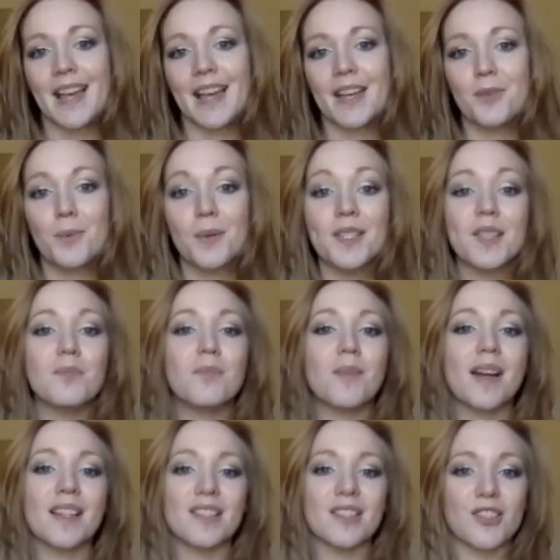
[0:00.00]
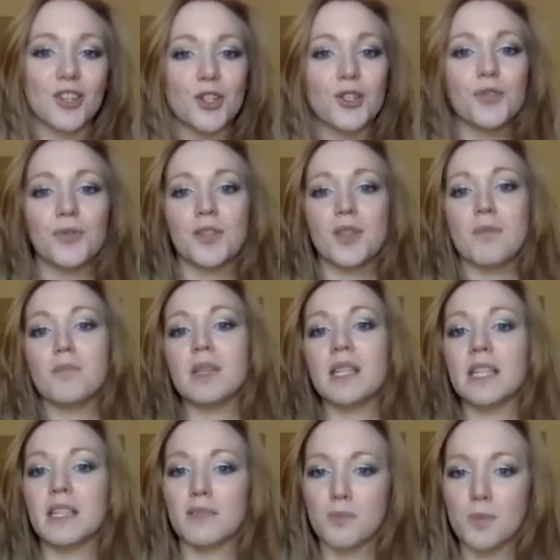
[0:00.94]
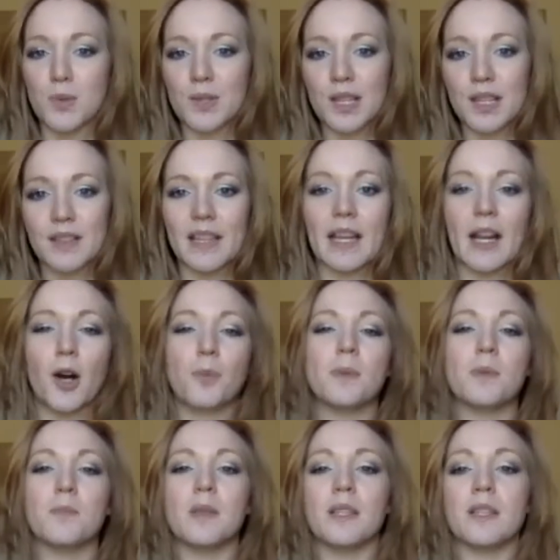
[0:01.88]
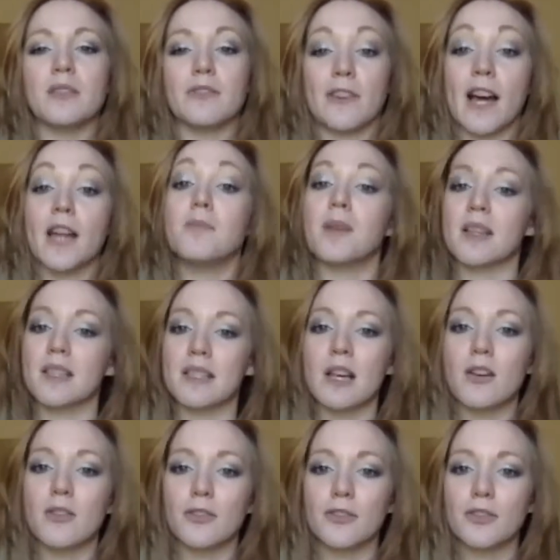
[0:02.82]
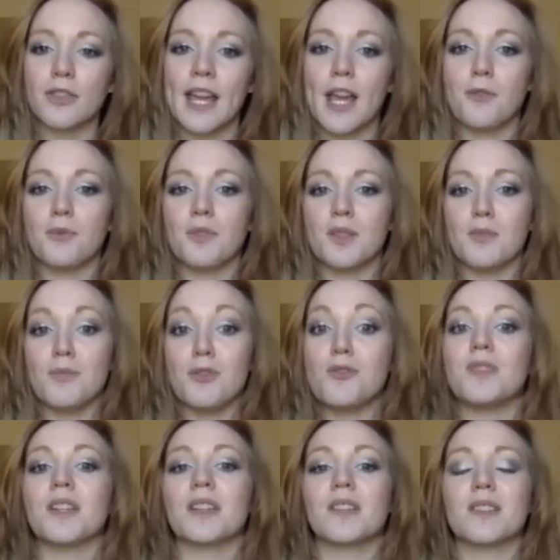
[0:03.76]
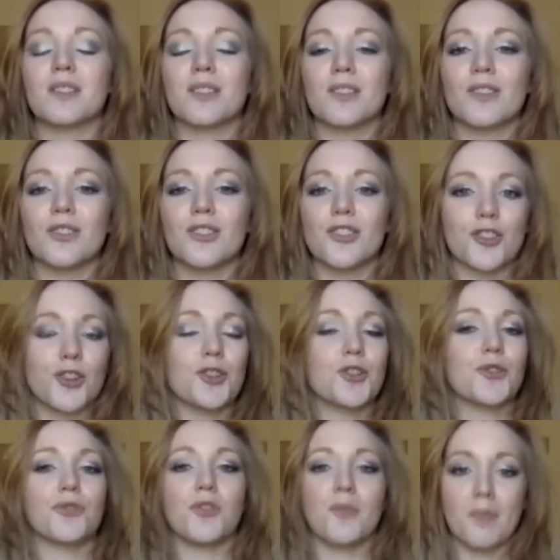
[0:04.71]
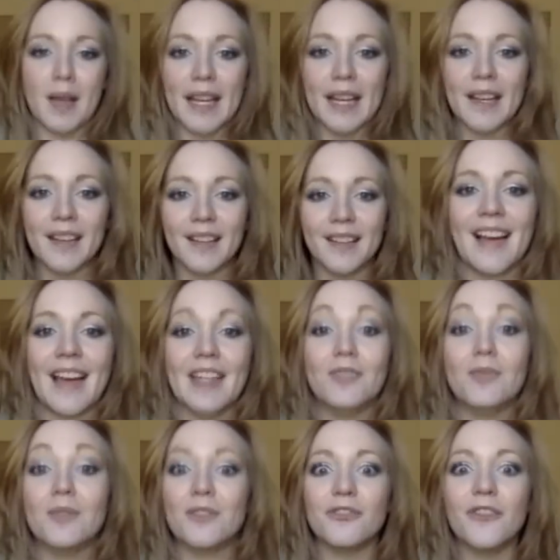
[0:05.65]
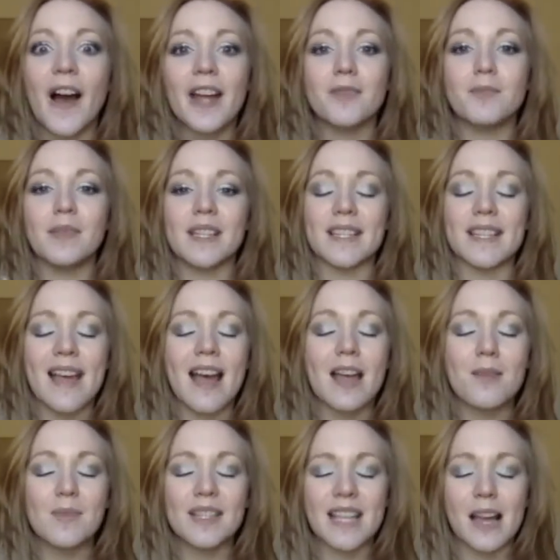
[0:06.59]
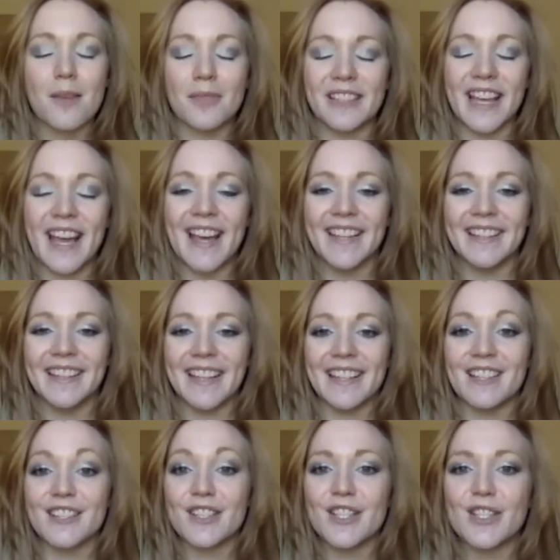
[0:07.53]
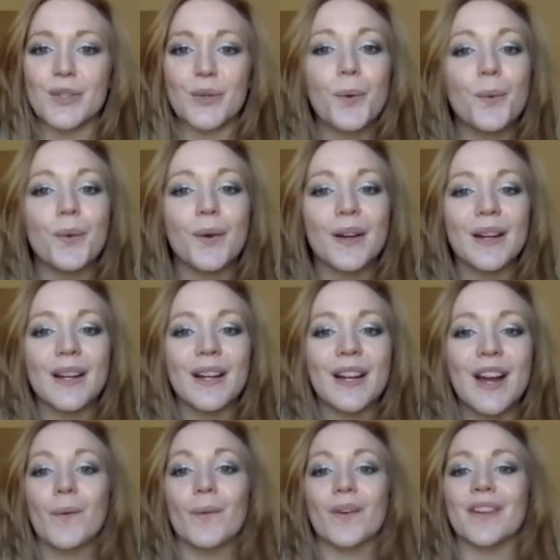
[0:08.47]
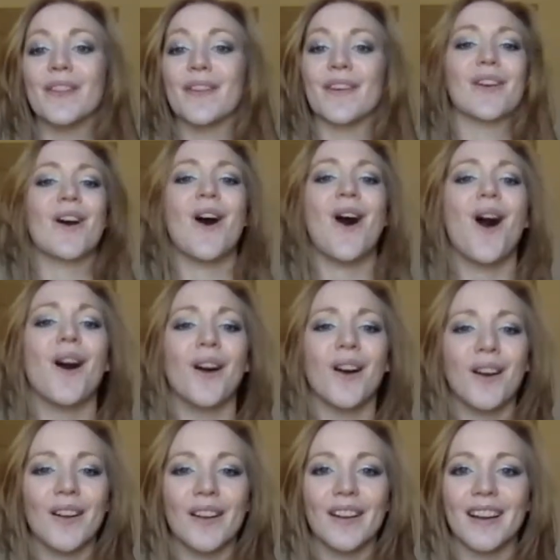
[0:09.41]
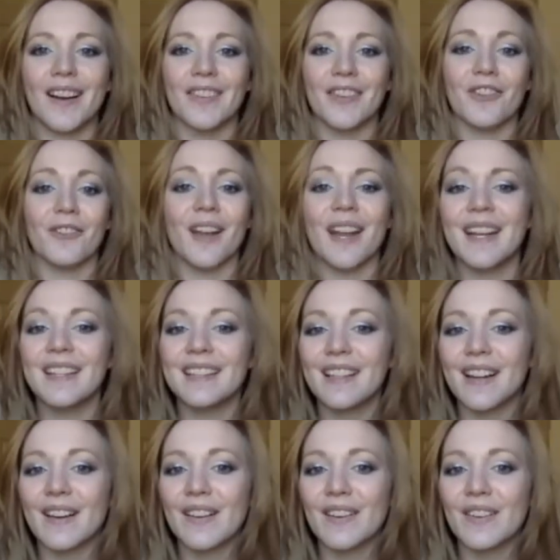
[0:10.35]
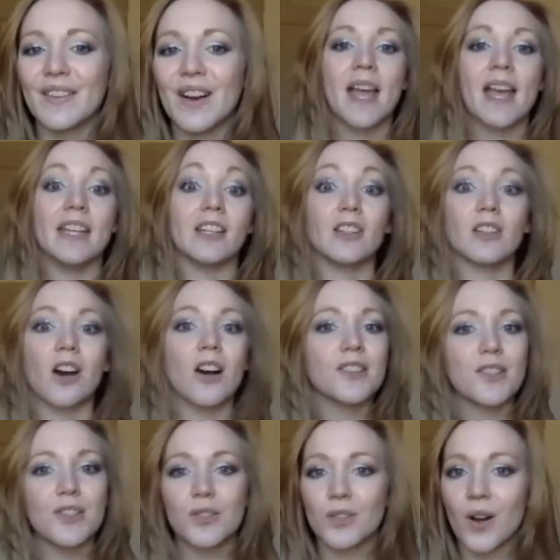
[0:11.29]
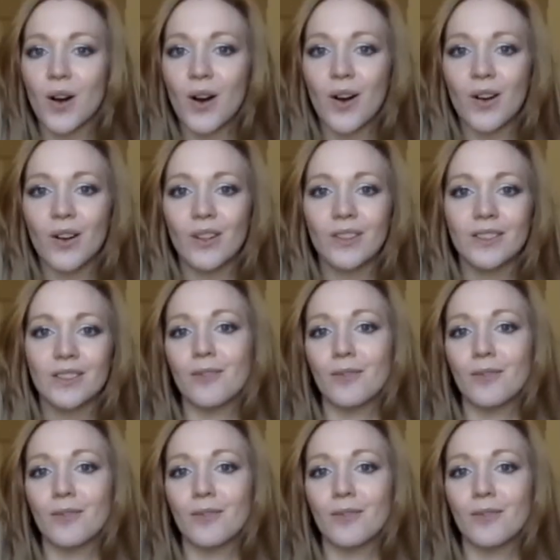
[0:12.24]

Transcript: It wasn't my search for the meaning of music that helped me find myself. It was music's search for me. And it would find me time and time again in a store, or in the car, on the radio, in a concert hall,